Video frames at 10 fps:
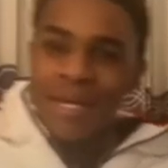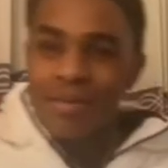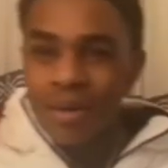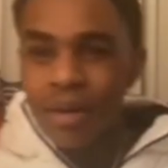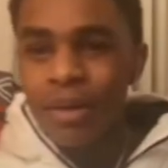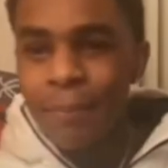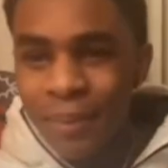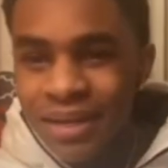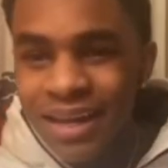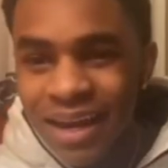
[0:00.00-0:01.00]
like we beat
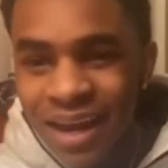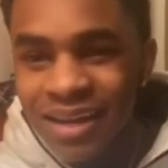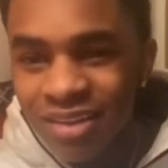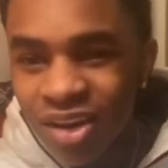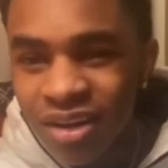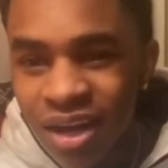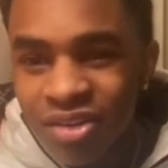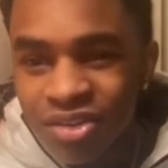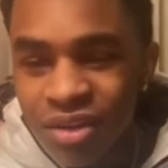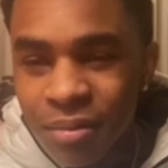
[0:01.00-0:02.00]
their ass all down the
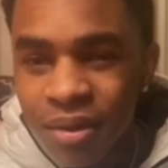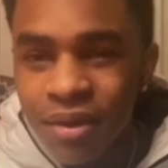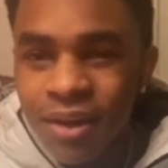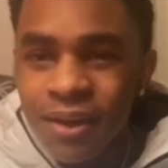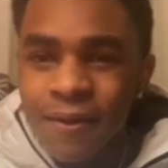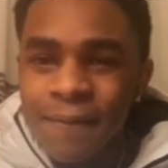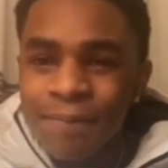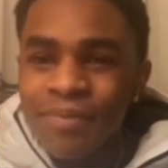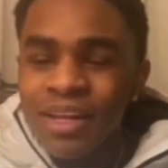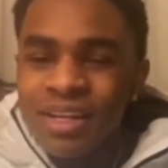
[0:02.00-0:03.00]
street, bro.
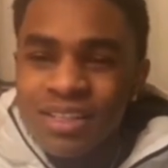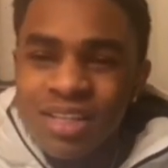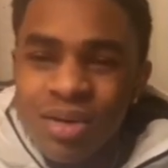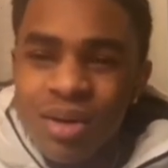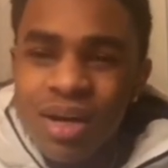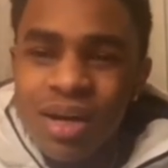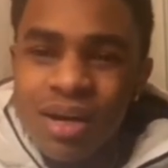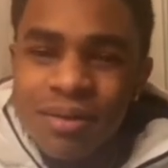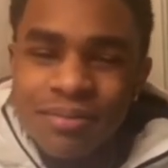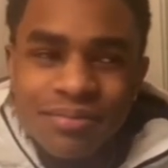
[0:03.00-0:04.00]
So
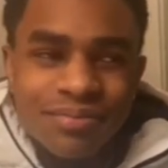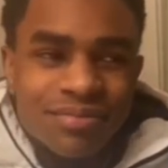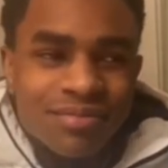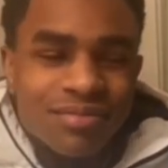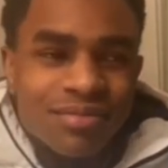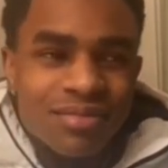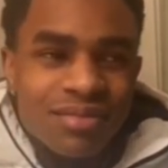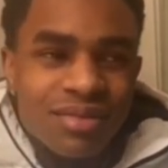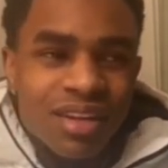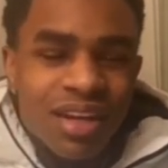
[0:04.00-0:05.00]
um,
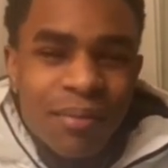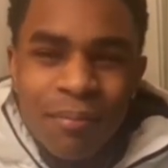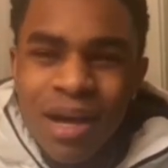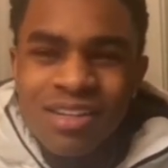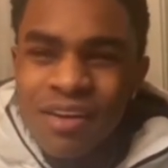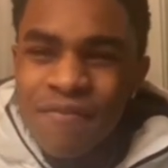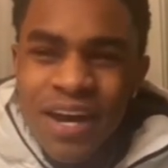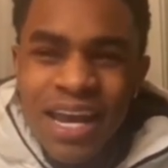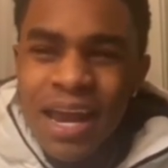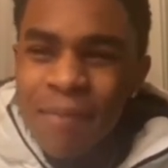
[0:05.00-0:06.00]
mind you, the fight
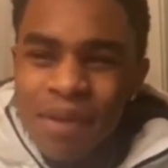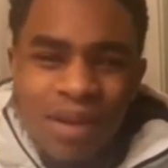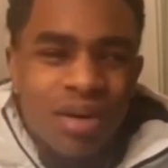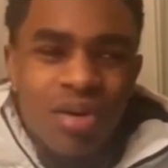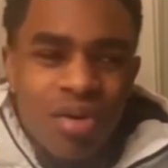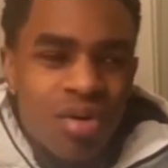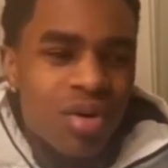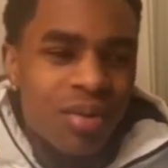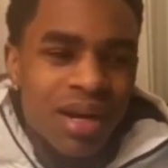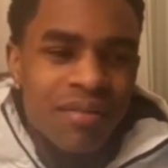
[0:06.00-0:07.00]
happened. Cool,
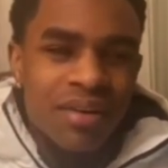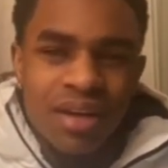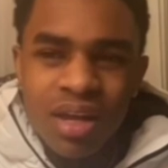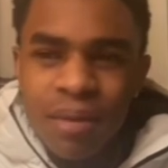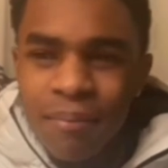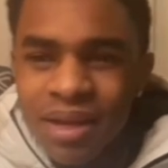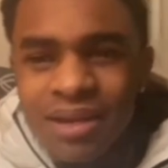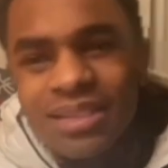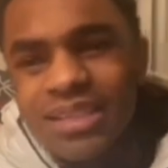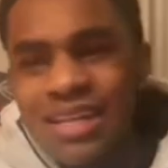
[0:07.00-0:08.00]
whatever. Me and Lil
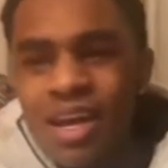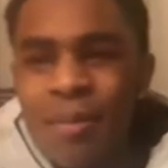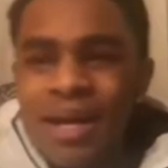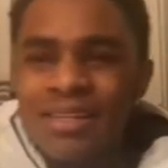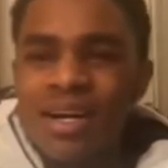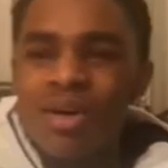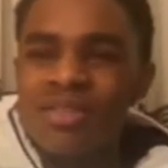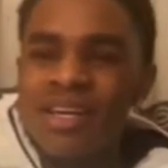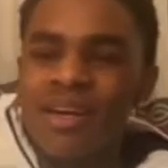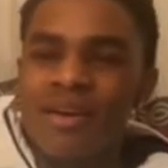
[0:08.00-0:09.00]
TJ go back to the
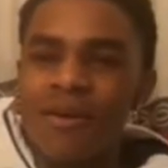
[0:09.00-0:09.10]
hotel.